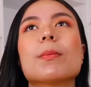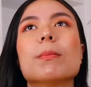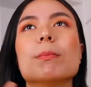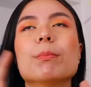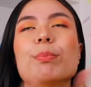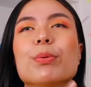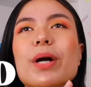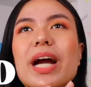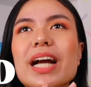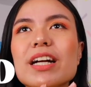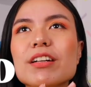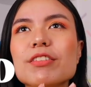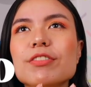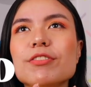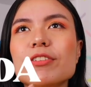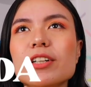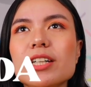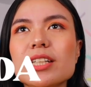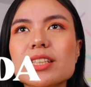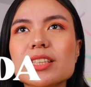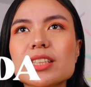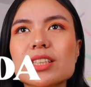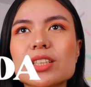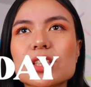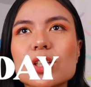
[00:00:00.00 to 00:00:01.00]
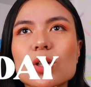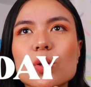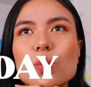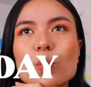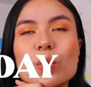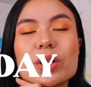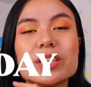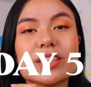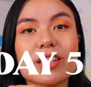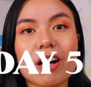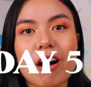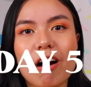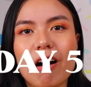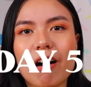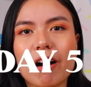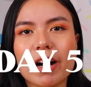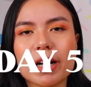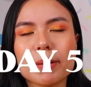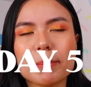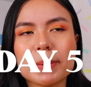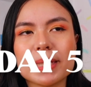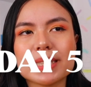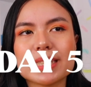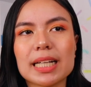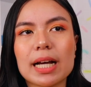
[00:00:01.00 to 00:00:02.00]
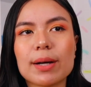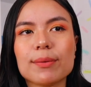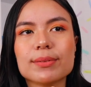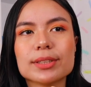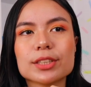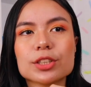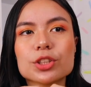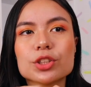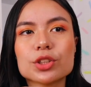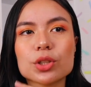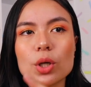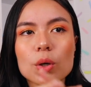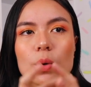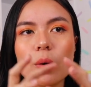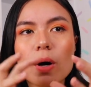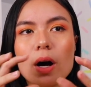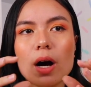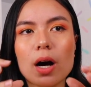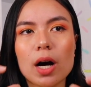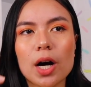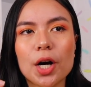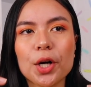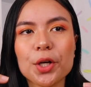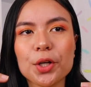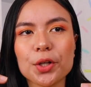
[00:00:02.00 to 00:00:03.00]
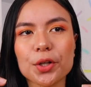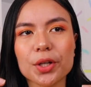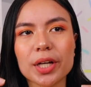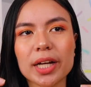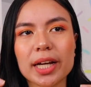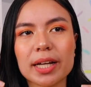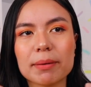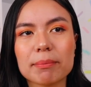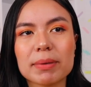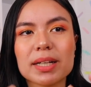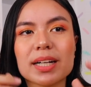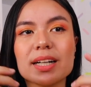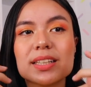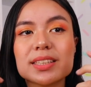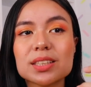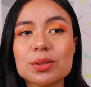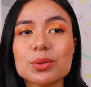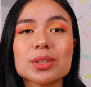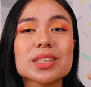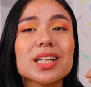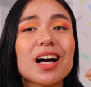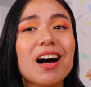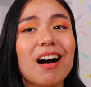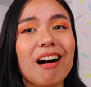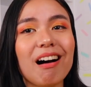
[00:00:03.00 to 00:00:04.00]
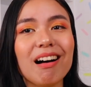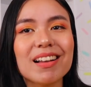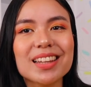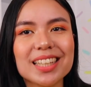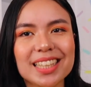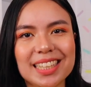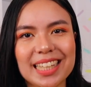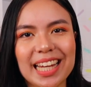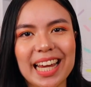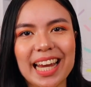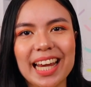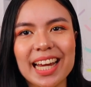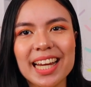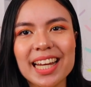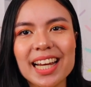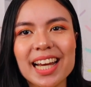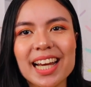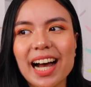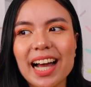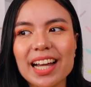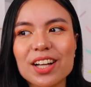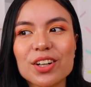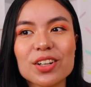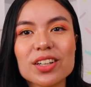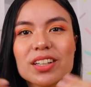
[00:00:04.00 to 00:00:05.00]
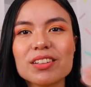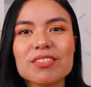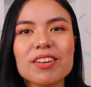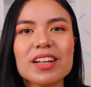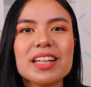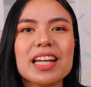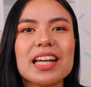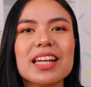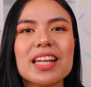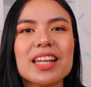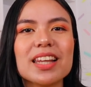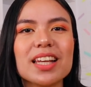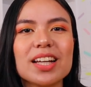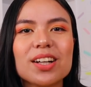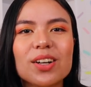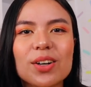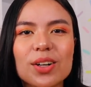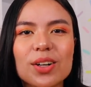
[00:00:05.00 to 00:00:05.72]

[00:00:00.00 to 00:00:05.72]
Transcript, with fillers: Breakfast was hard because I was so hungry, and because it was a holiday, I couldn't find anything